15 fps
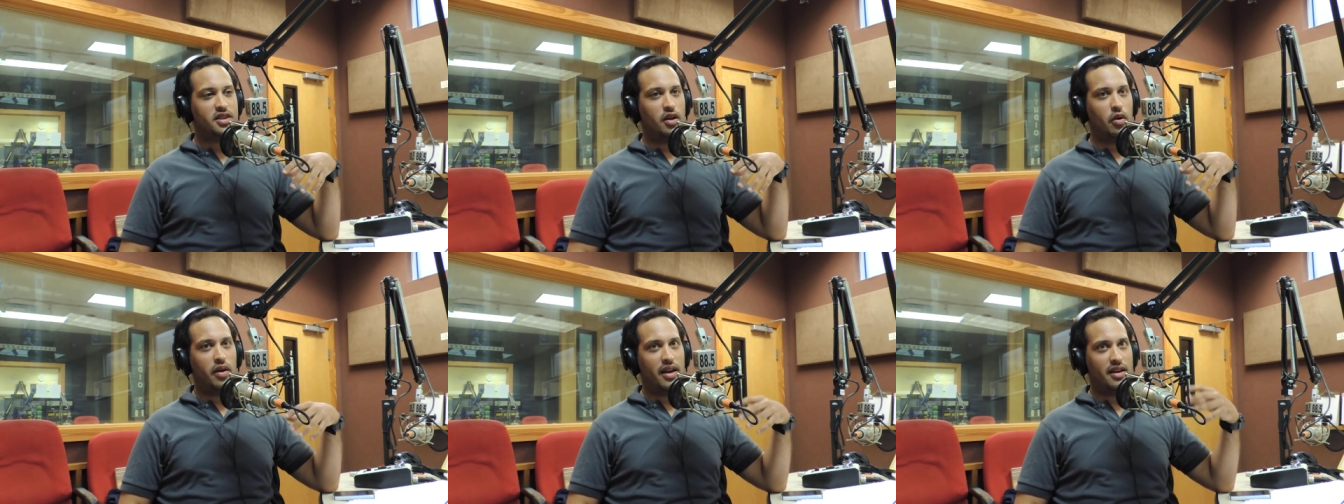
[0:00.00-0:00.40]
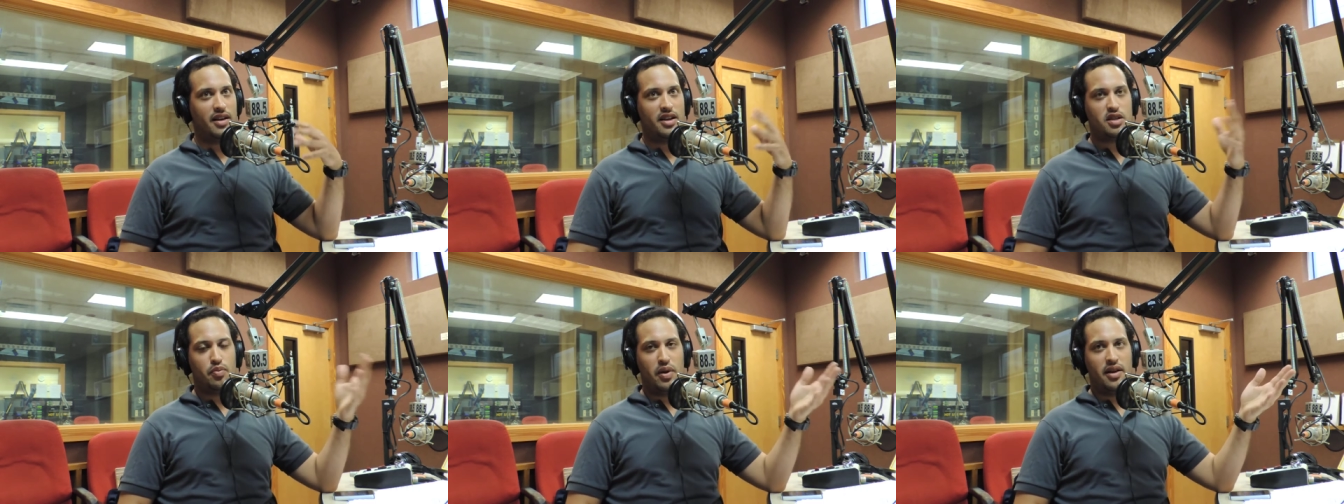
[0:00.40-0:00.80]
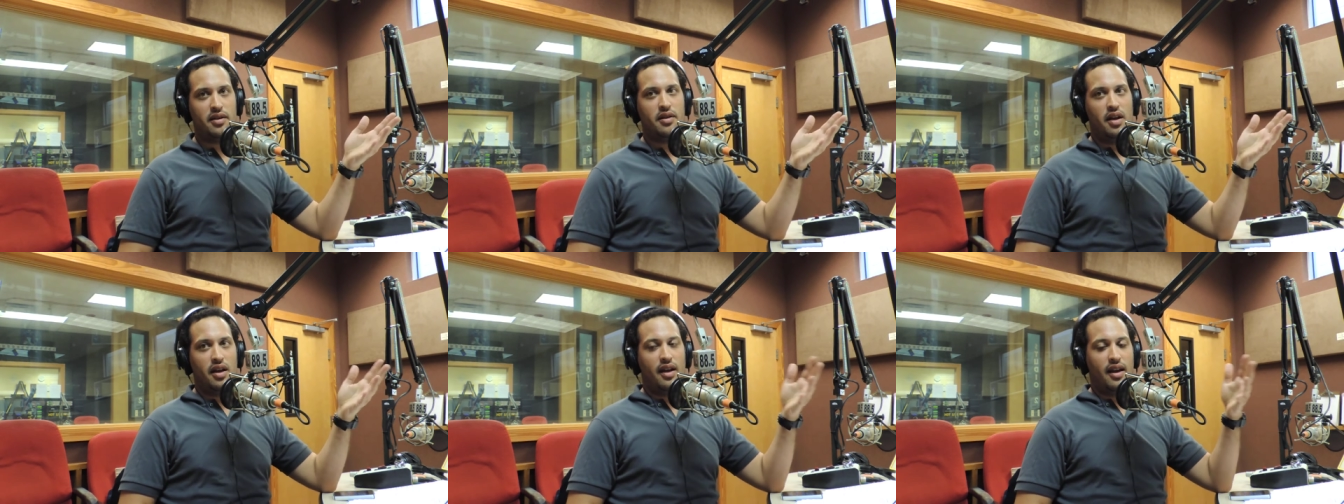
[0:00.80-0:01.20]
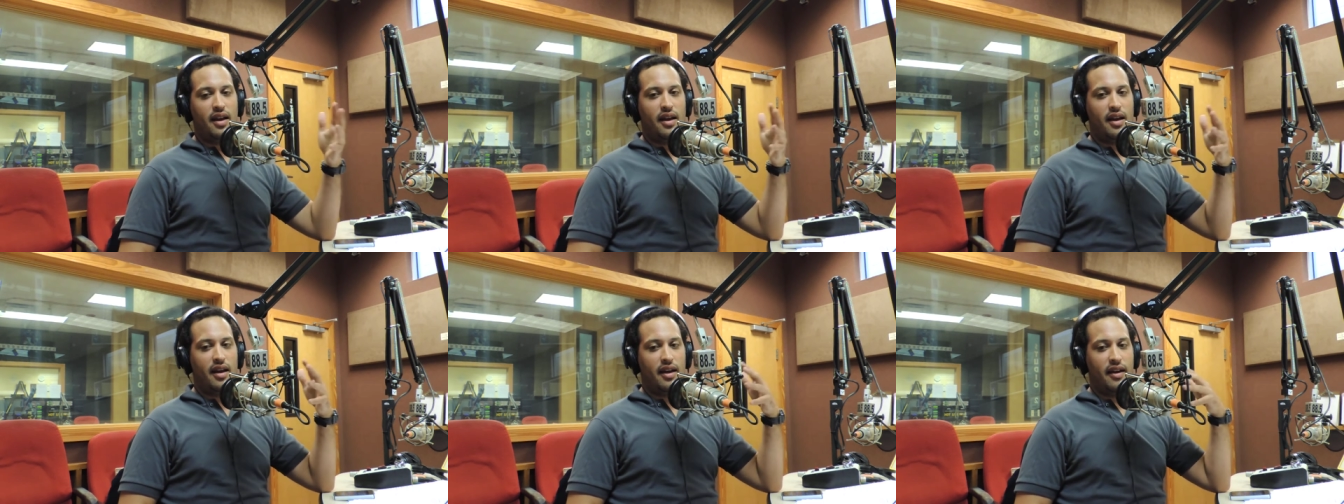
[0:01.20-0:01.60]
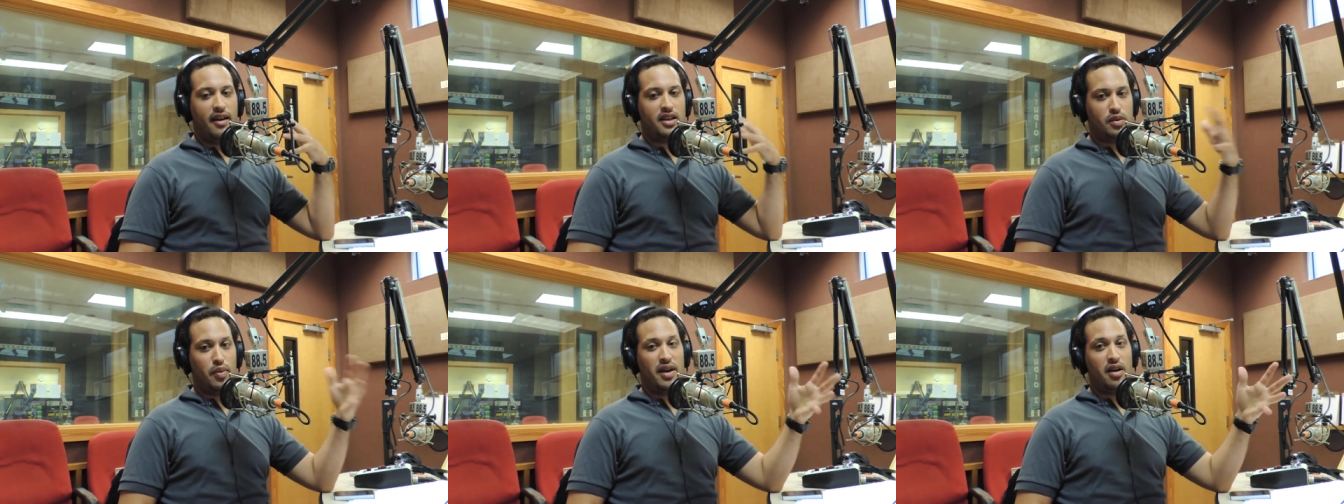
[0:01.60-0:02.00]
So it, has been
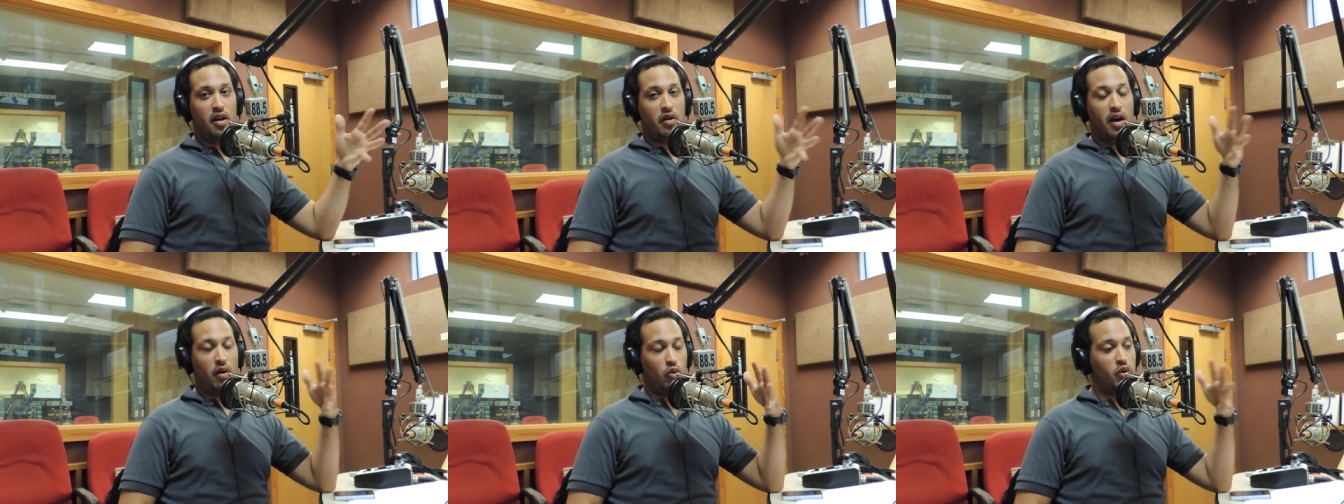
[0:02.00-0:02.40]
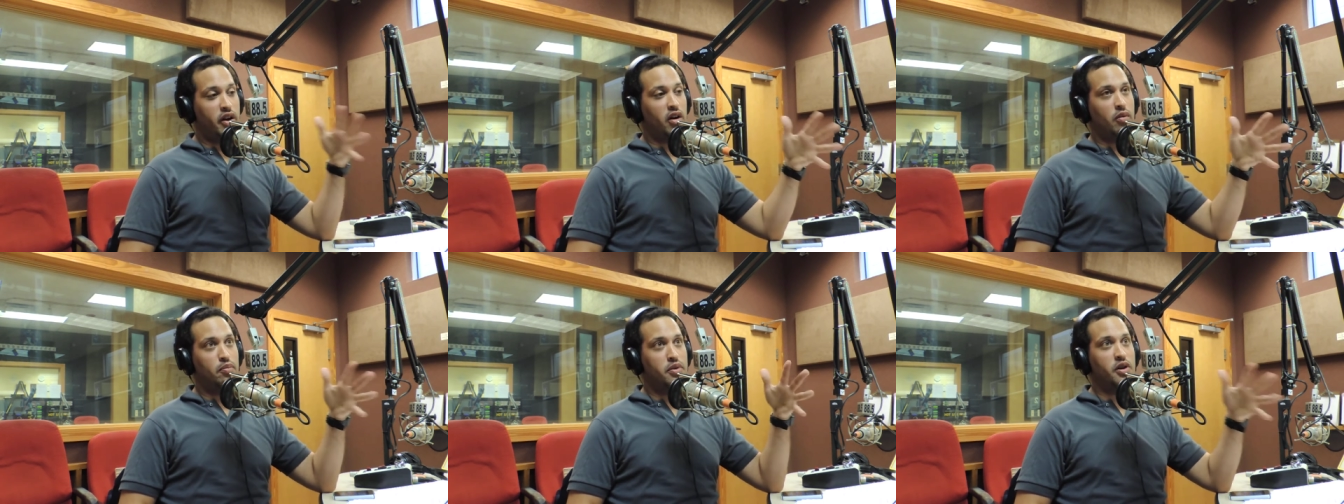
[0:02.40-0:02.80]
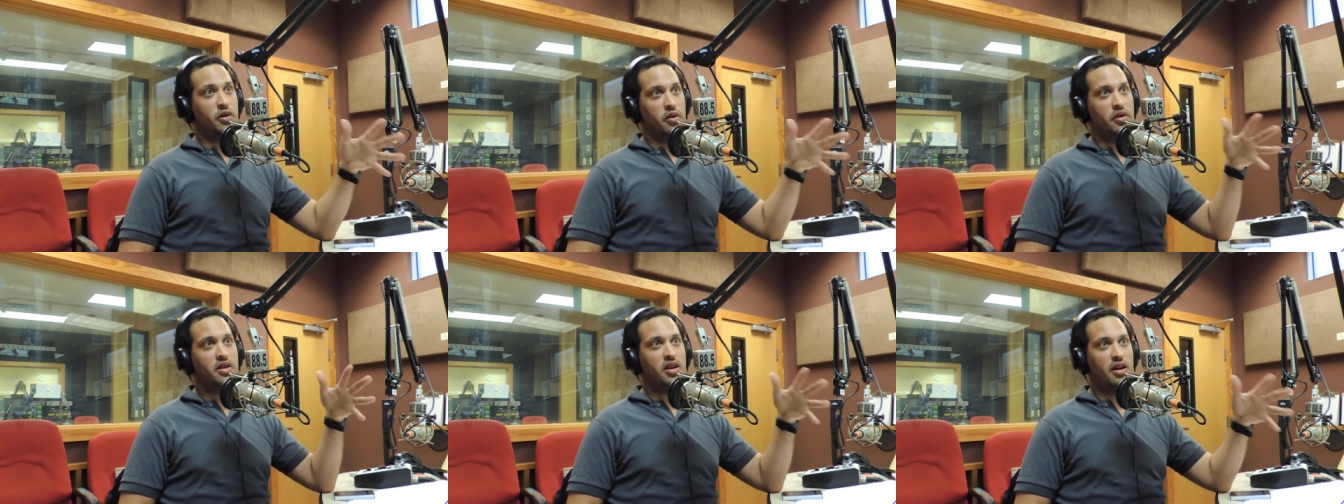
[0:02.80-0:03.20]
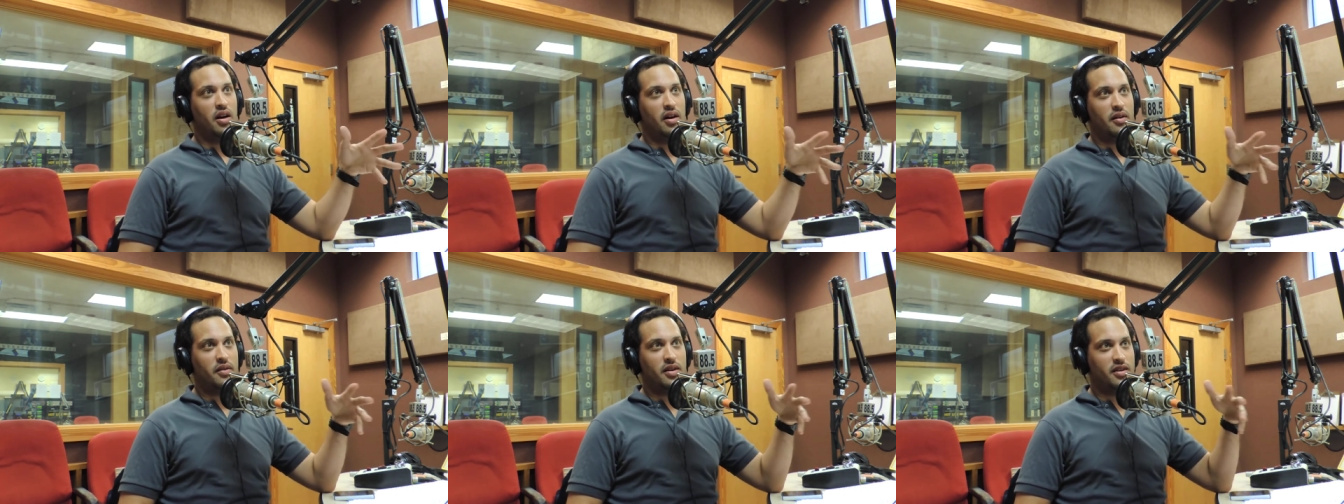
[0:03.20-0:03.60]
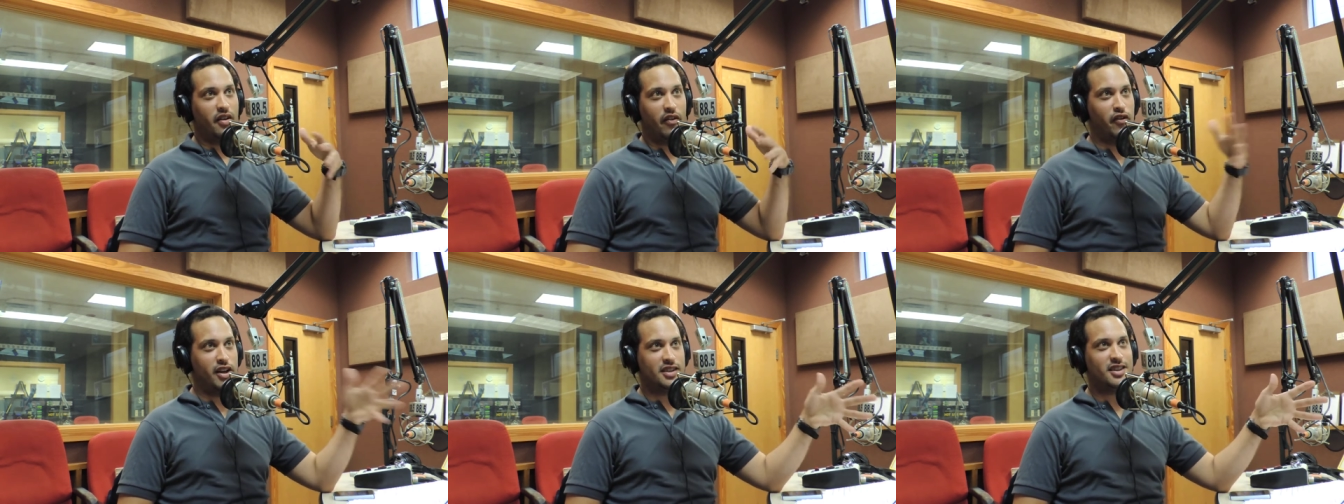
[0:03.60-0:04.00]
it's been a, a, real boon to
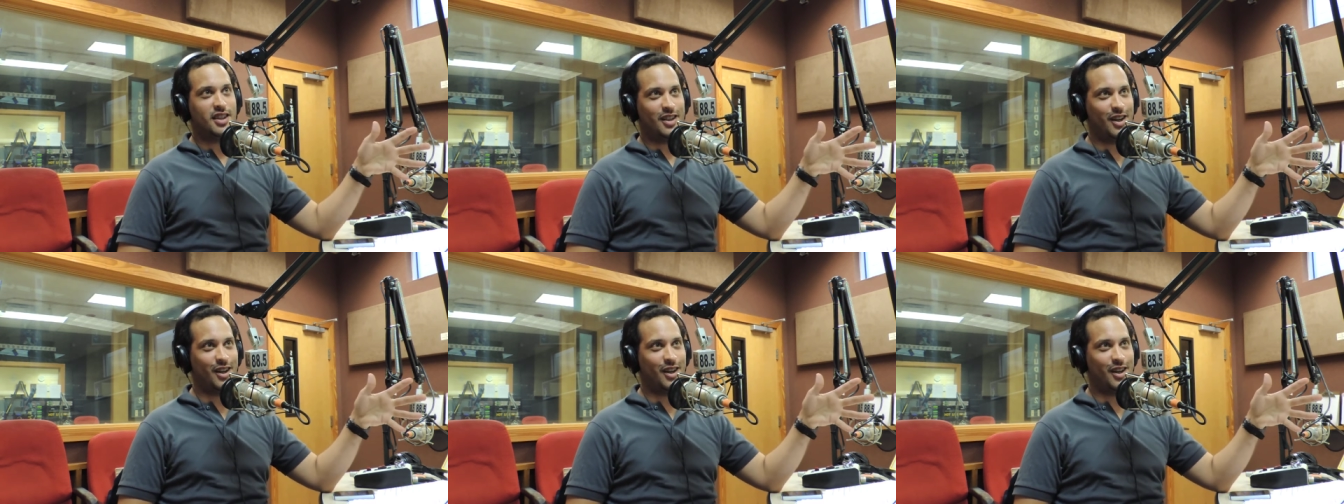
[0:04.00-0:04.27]
defense